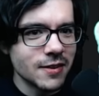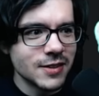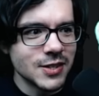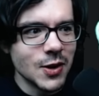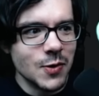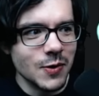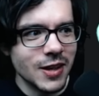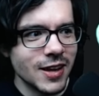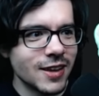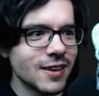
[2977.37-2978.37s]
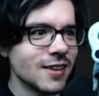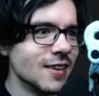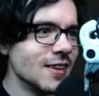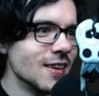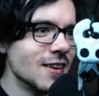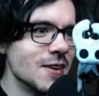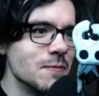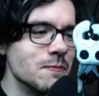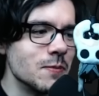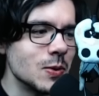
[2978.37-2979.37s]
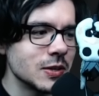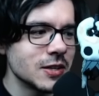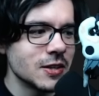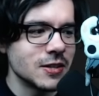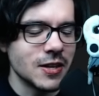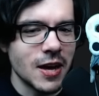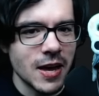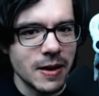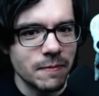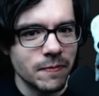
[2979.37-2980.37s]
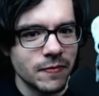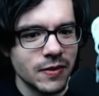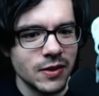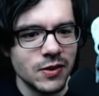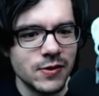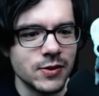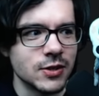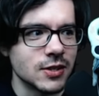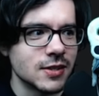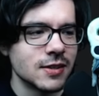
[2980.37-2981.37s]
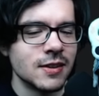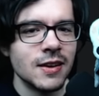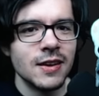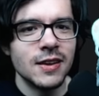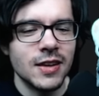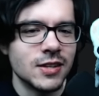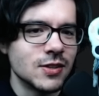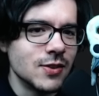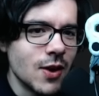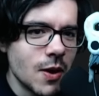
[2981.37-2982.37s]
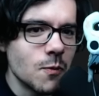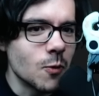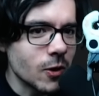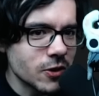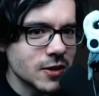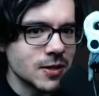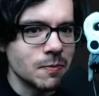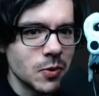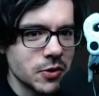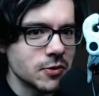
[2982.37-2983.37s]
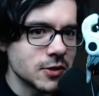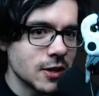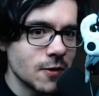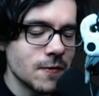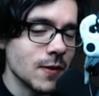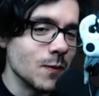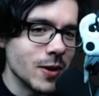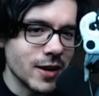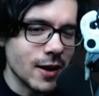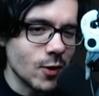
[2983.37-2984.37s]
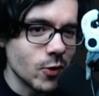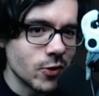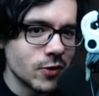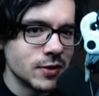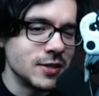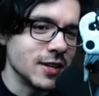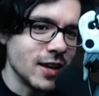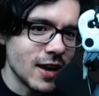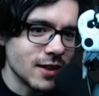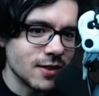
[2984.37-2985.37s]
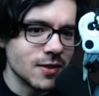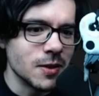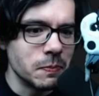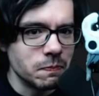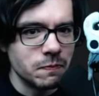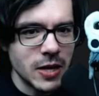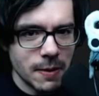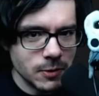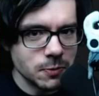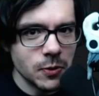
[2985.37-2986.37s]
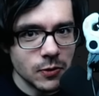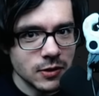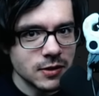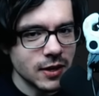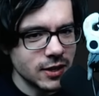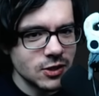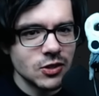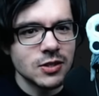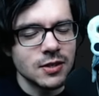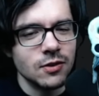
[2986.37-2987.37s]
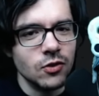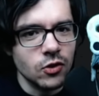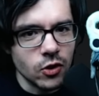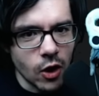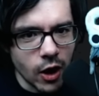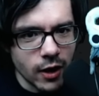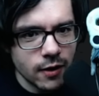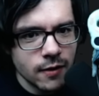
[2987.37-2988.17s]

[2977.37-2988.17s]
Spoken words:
So, like, most of the time you're just, it's not worth it to put yourself at 1 health to get the damage bonus. Like, it's just not.